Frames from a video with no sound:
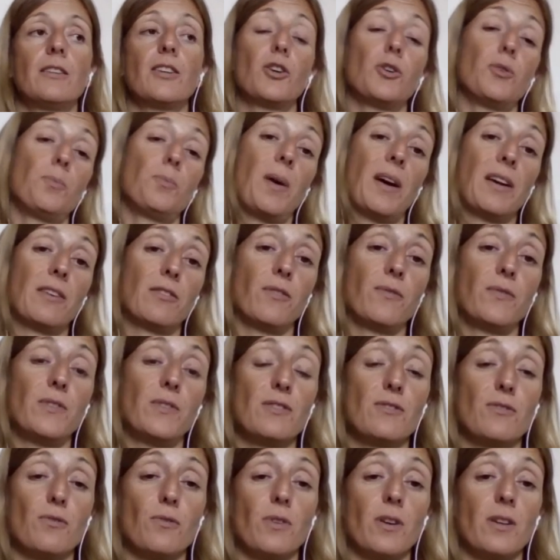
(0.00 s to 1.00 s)
The good part of
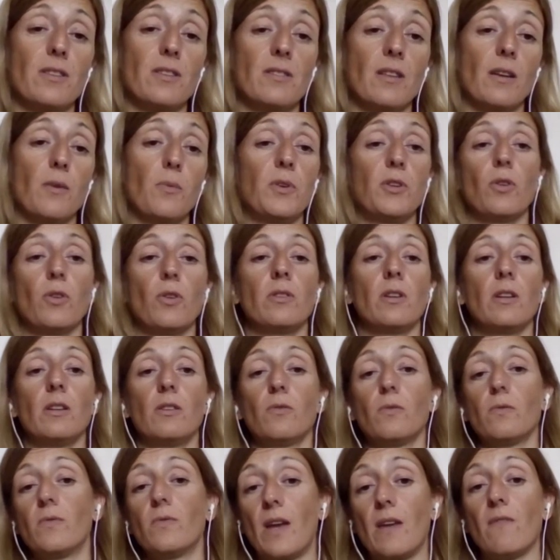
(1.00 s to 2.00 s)
this story is that we don't
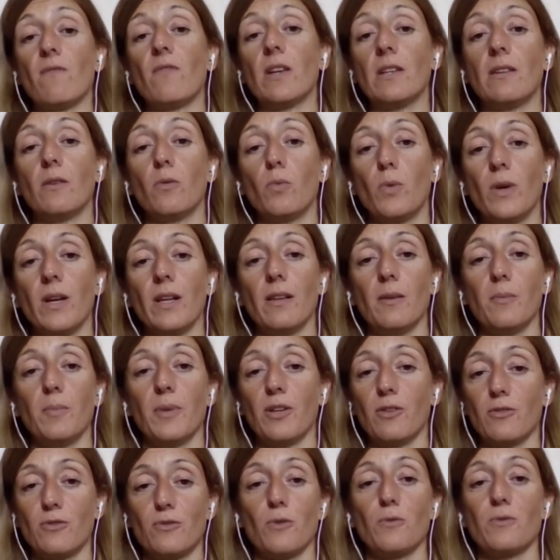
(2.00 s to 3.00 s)
need to reinvent the wheel,
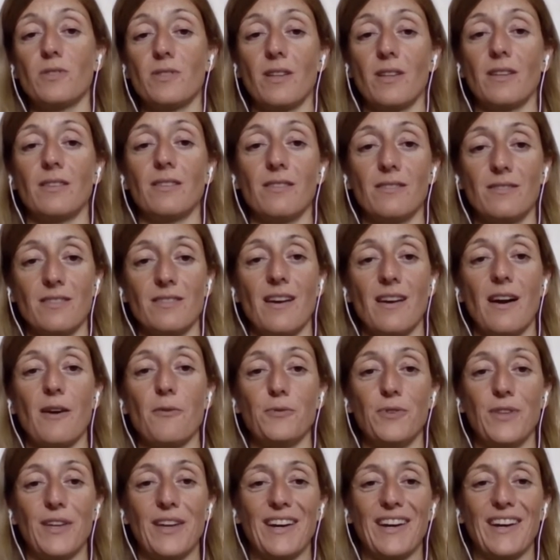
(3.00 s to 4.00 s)
because those standards are
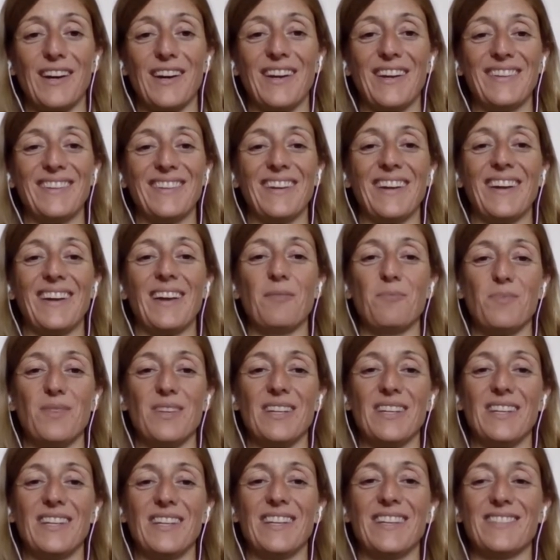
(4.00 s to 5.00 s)
out there and they can
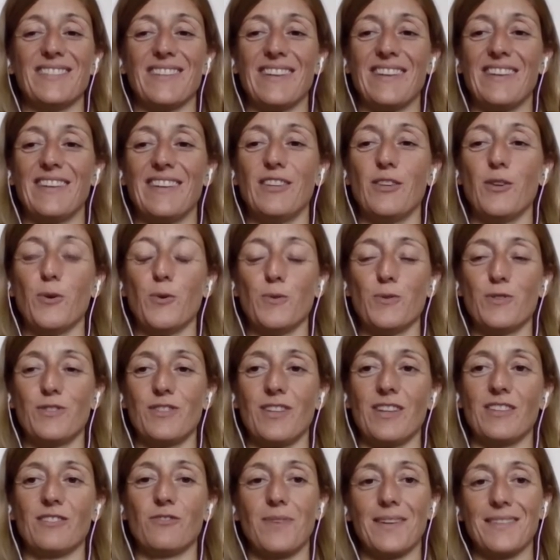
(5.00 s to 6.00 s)
be easily
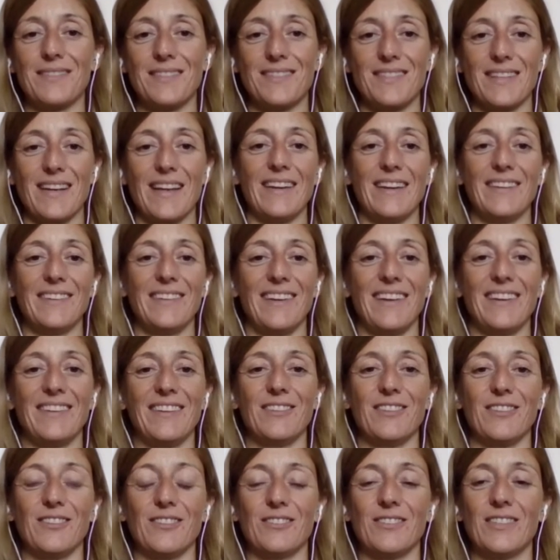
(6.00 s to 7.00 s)
used and translate
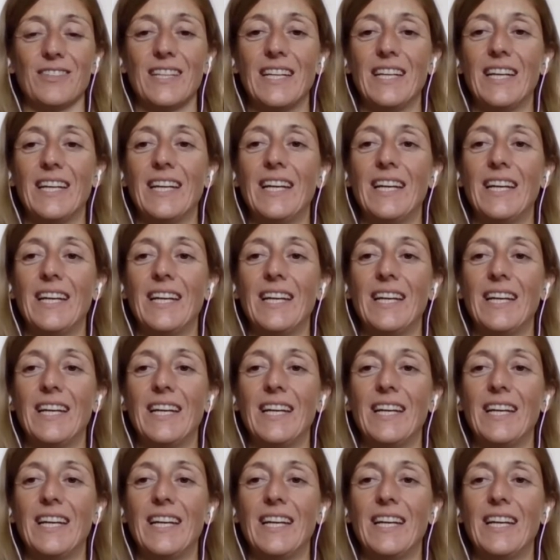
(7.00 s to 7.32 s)
into